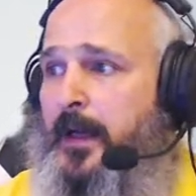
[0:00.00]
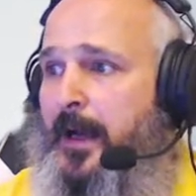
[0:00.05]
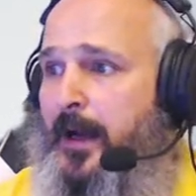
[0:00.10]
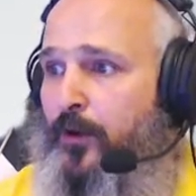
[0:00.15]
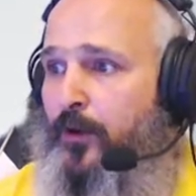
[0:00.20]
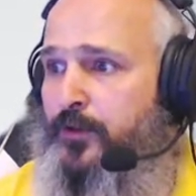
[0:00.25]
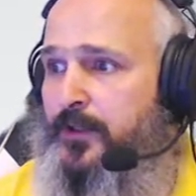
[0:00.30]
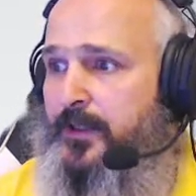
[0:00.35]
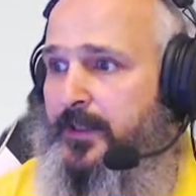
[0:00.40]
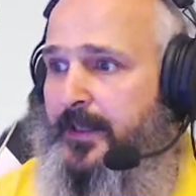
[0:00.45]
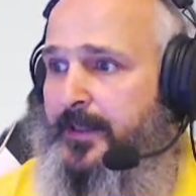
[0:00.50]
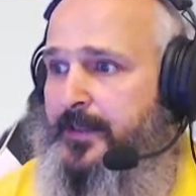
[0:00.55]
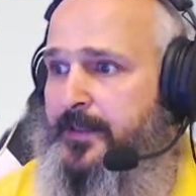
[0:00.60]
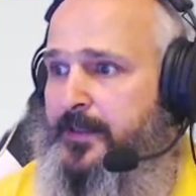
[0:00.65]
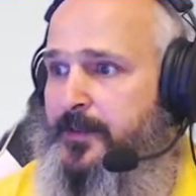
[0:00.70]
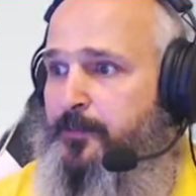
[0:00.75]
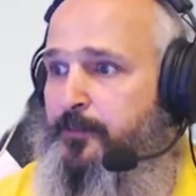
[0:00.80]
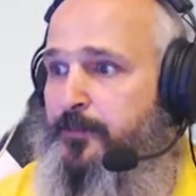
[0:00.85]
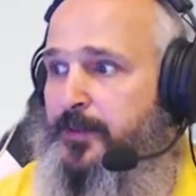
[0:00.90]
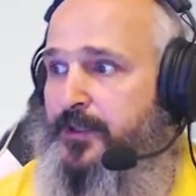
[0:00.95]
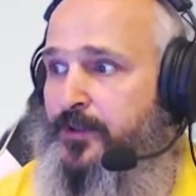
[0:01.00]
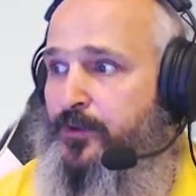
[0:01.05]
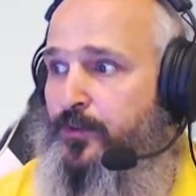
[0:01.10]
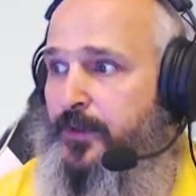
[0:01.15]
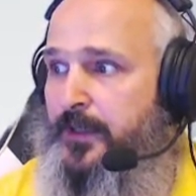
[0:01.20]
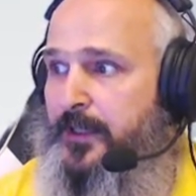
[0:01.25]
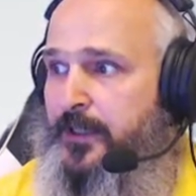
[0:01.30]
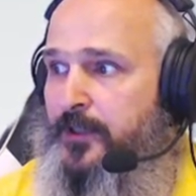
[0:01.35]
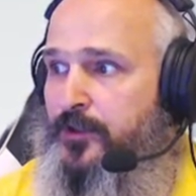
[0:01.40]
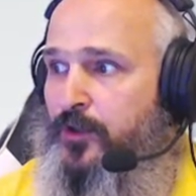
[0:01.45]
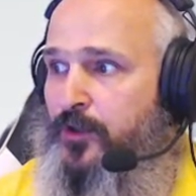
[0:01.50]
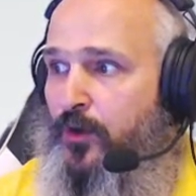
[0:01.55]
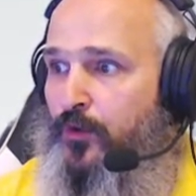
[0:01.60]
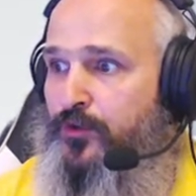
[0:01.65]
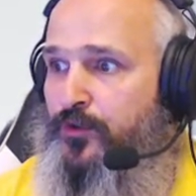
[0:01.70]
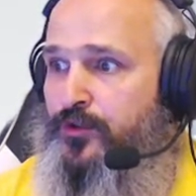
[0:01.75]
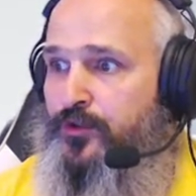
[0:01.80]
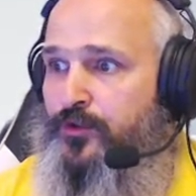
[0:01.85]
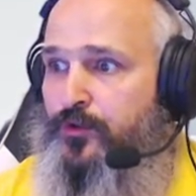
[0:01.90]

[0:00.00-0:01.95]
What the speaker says: outlets between those